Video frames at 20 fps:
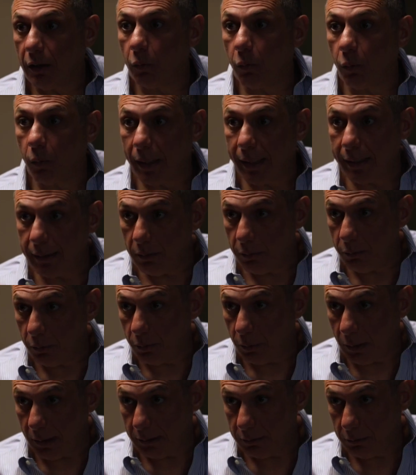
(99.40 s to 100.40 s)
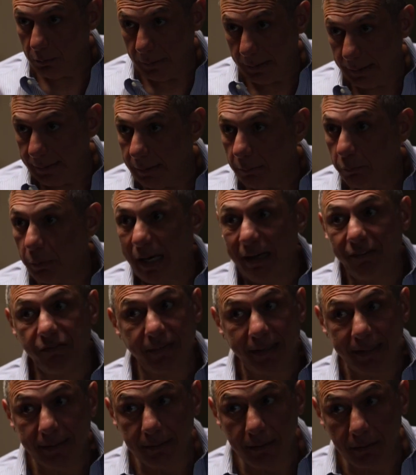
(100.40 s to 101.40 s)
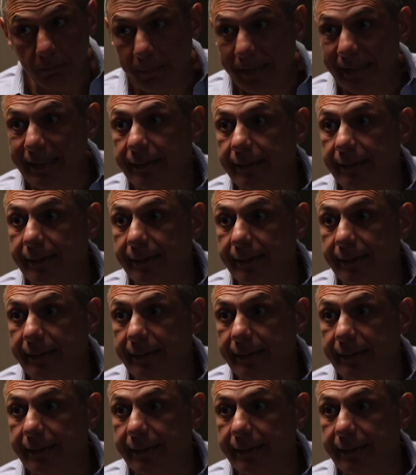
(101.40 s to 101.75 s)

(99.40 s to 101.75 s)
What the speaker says: while you are doing it. I fainted many